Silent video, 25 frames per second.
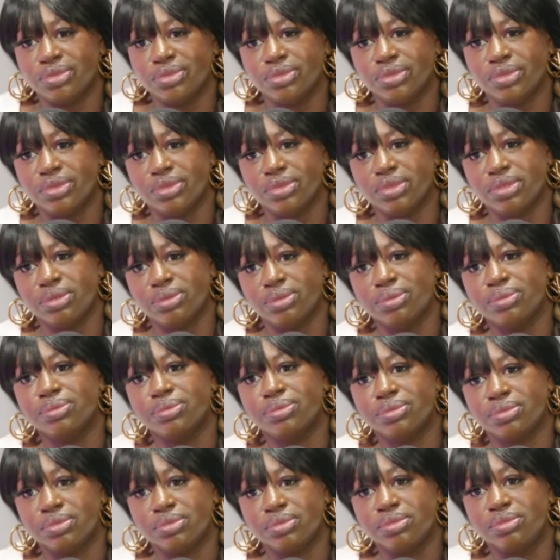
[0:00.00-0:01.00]
but
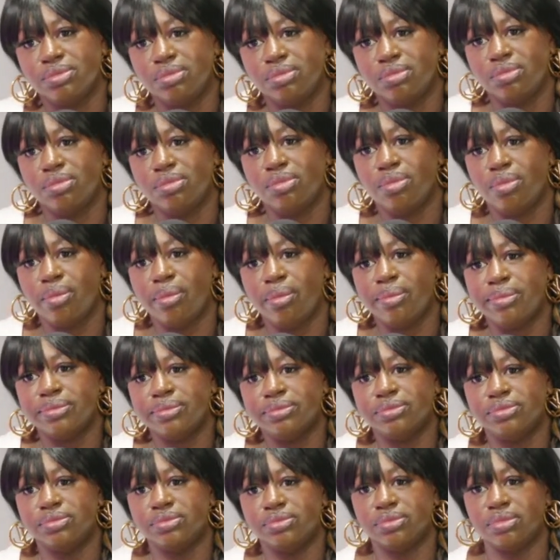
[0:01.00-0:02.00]
you can't try and fail
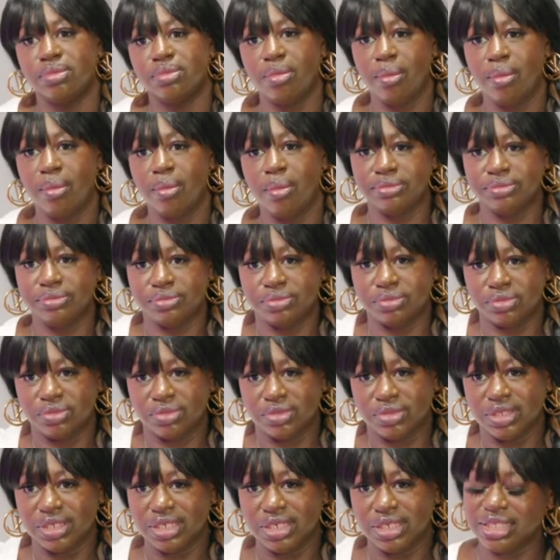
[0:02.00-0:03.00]
everything by the time you're
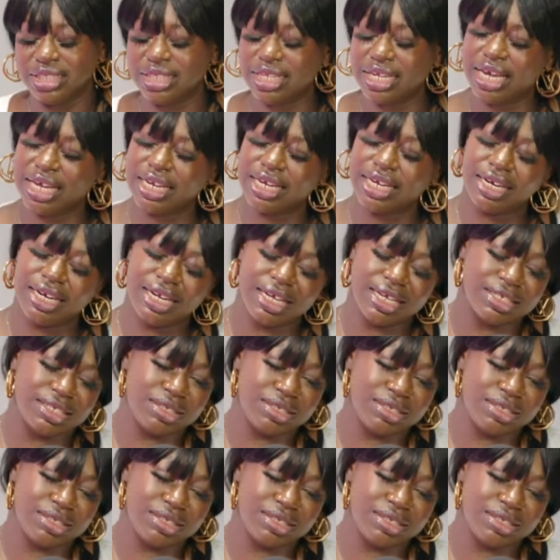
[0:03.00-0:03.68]
30. No.